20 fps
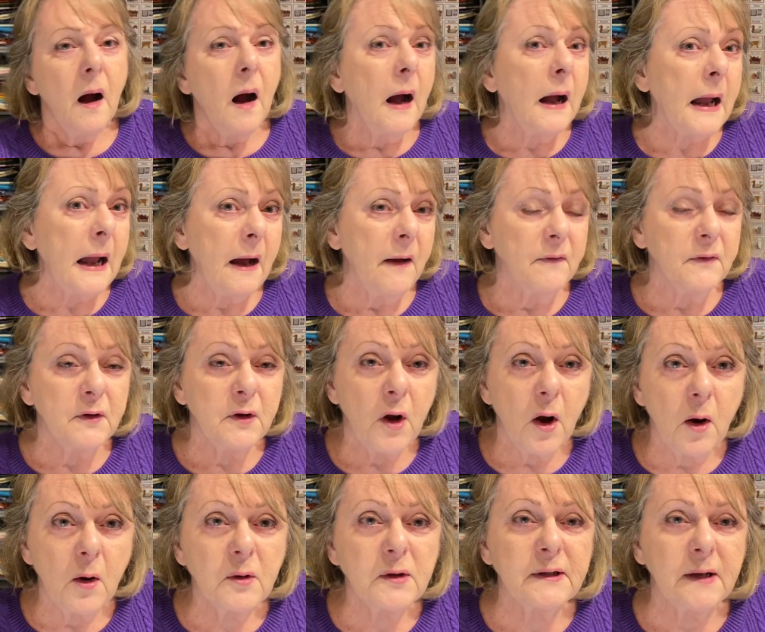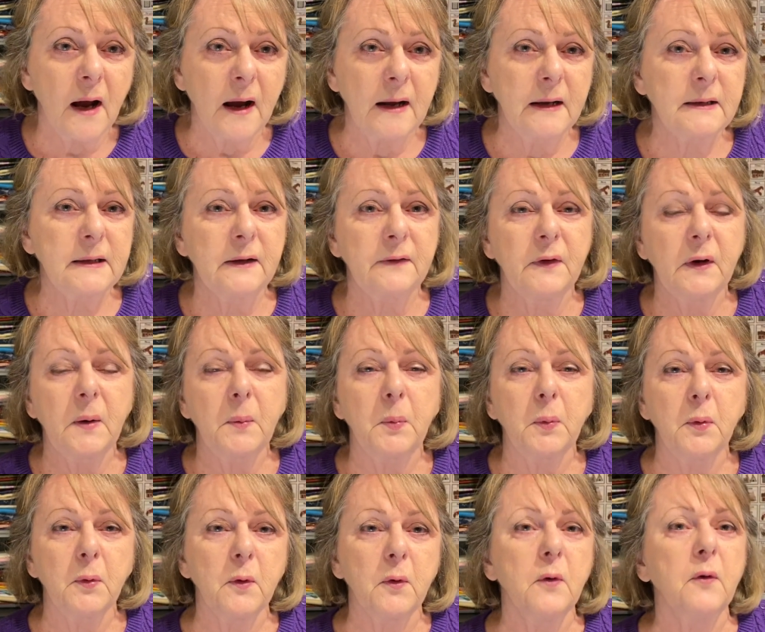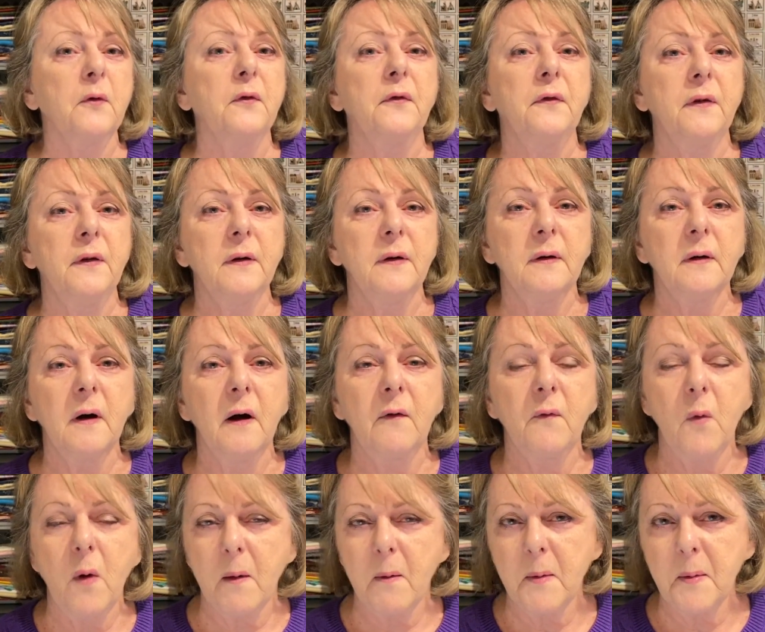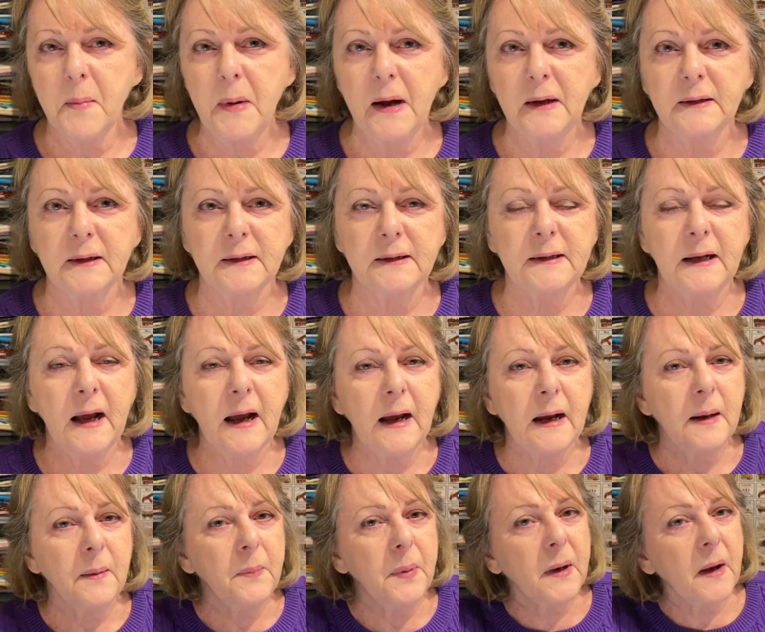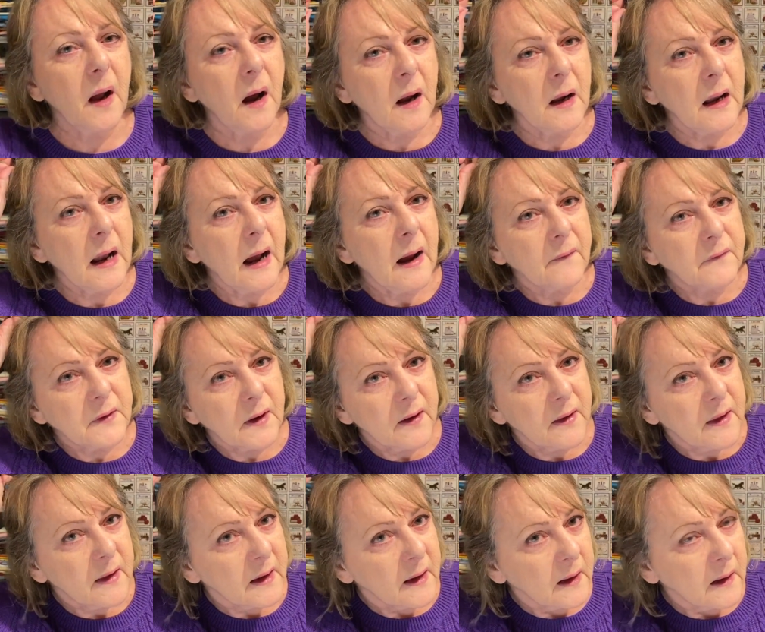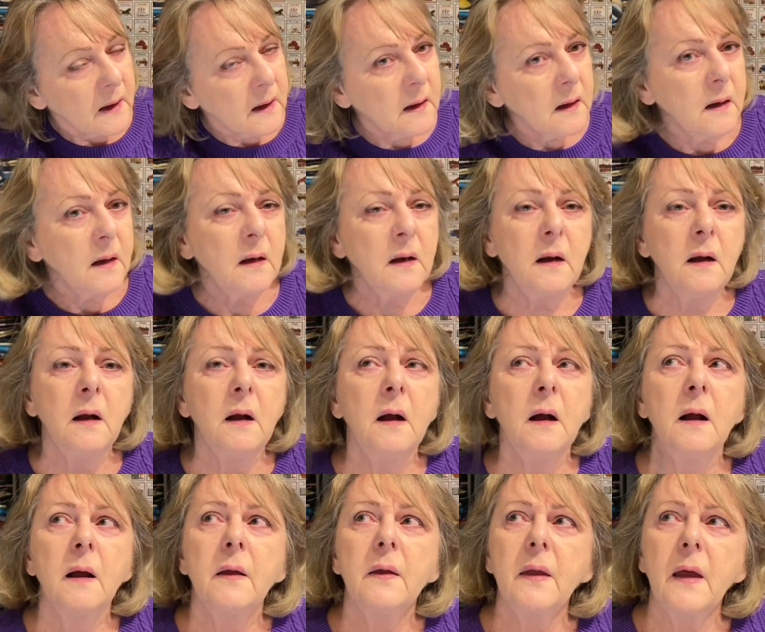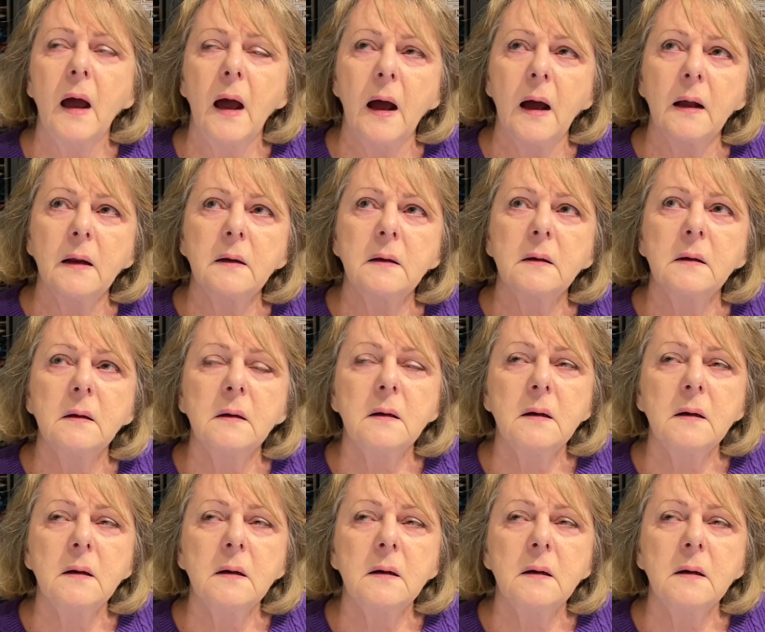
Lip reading: I have no scientific proof of what I'm about to say, but I'd have to think that